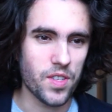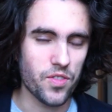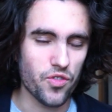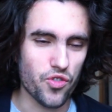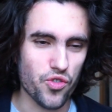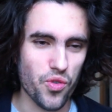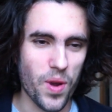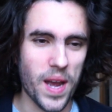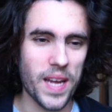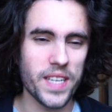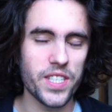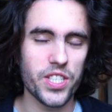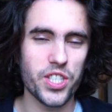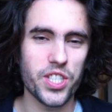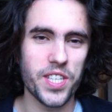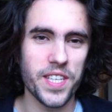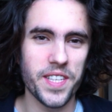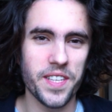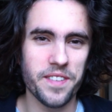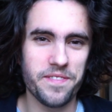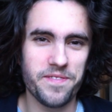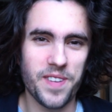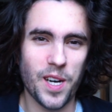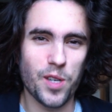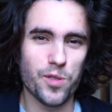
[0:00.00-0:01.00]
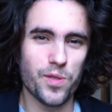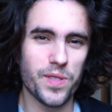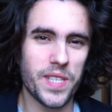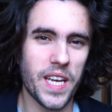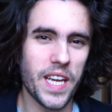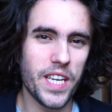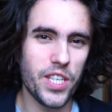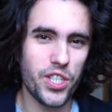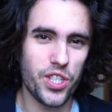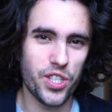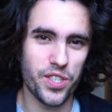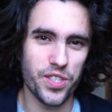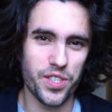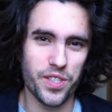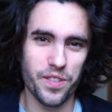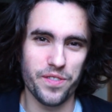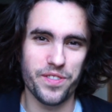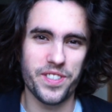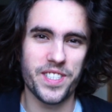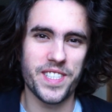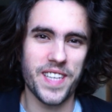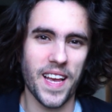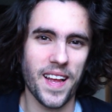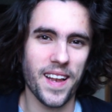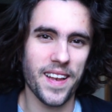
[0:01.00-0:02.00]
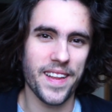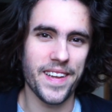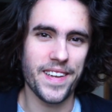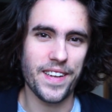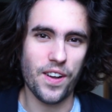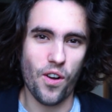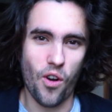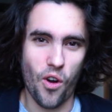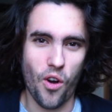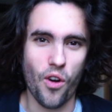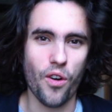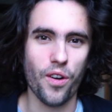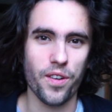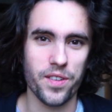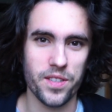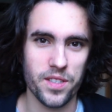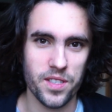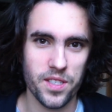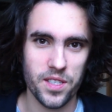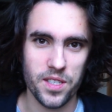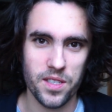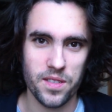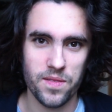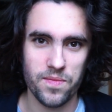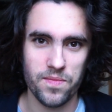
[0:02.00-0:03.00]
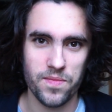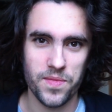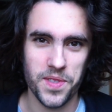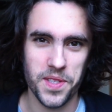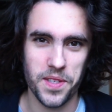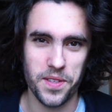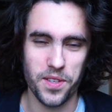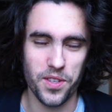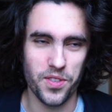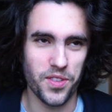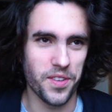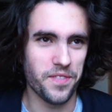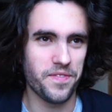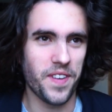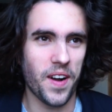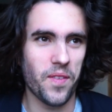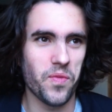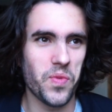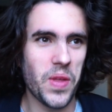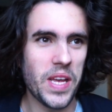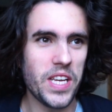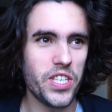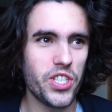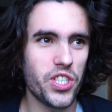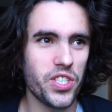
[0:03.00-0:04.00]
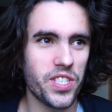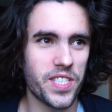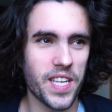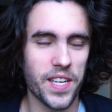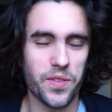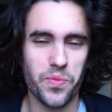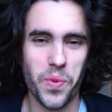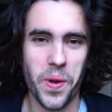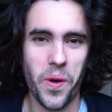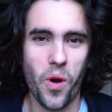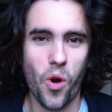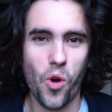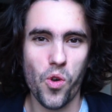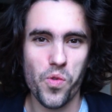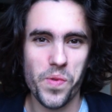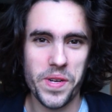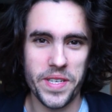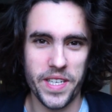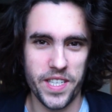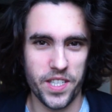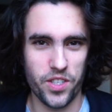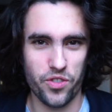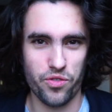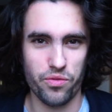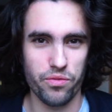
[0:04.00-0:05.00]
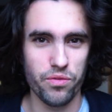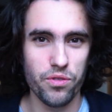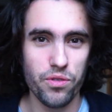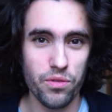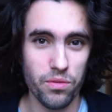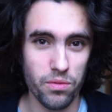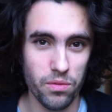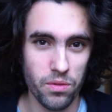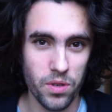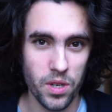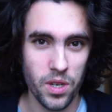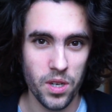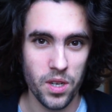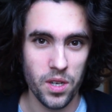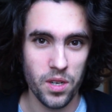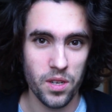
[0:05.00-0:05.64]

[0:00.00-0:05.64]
drenched in the foundations of selling art. The foundations that were already true